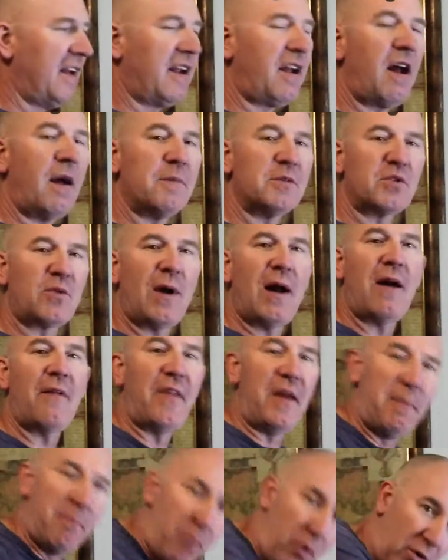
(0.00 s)
and it comes around
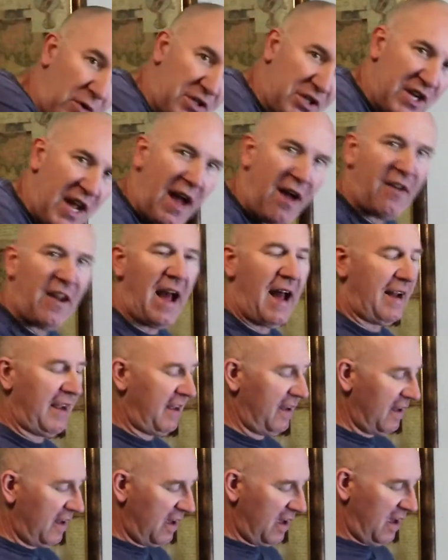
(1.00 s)
and they push down on it.
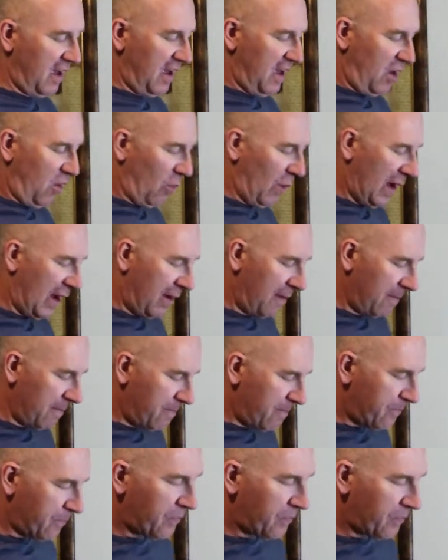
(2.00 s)
Well,